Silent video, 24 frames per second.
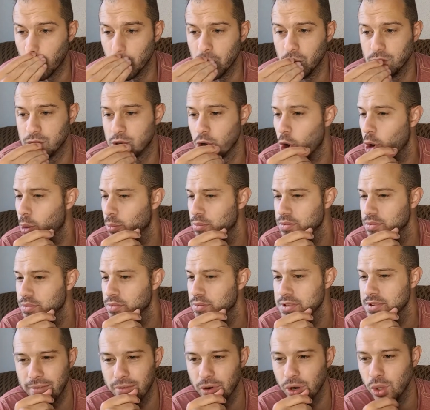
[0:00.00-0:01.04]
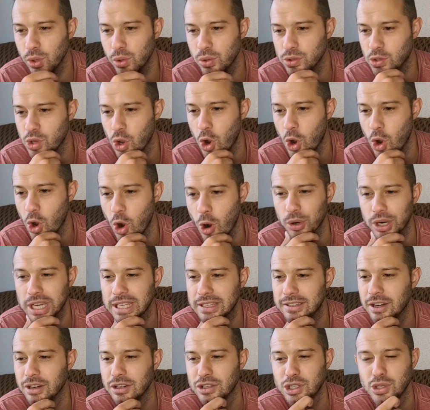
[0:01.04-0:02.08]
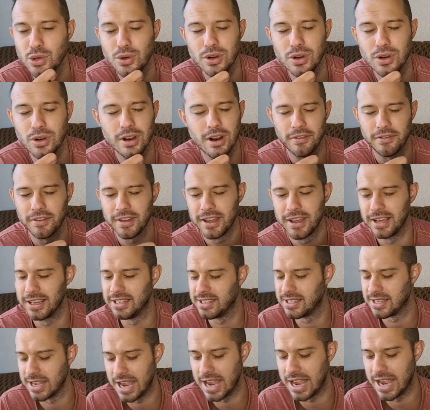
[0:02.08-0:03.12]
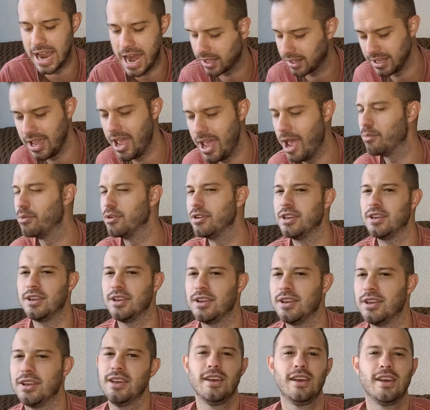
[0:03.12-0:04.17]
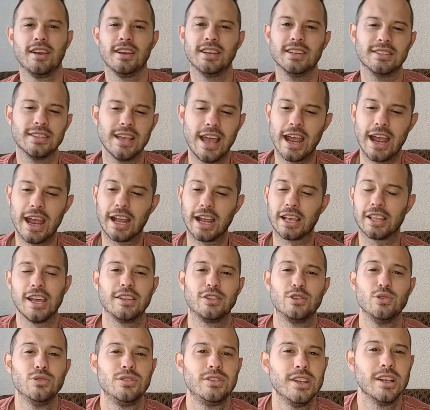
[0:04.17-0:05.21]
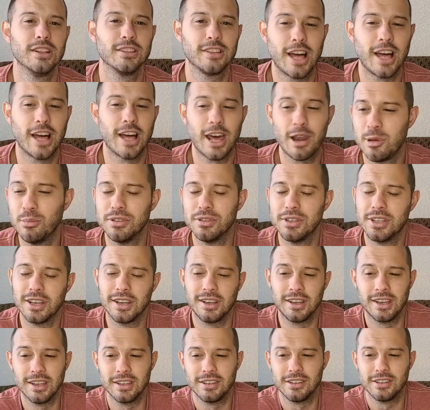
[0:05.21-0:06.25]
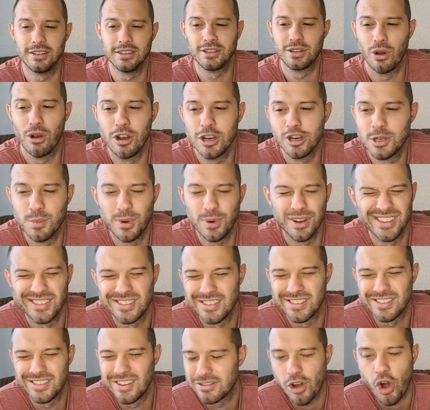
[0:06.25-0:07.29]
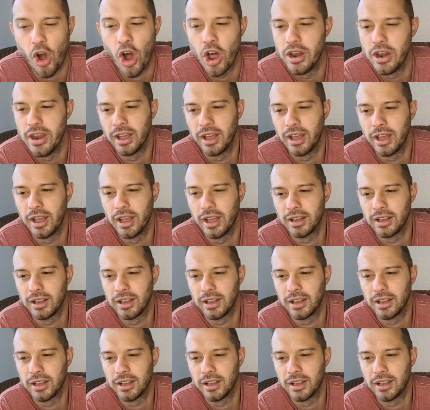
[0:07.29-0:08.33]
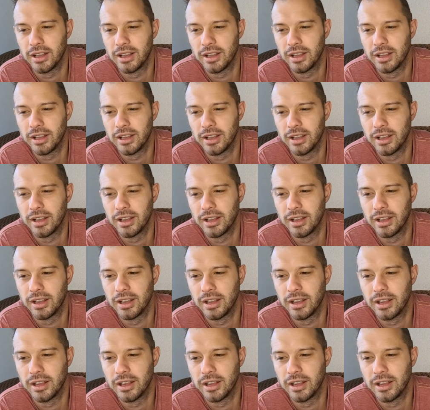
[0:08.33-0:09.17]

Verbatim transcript: Don't lose hope. Never lose hope. We'll get there soon enough. Exactly, Ebony. Exactly. I do see a lot of people get discouraged, but it's, it's unnecessary discouragement.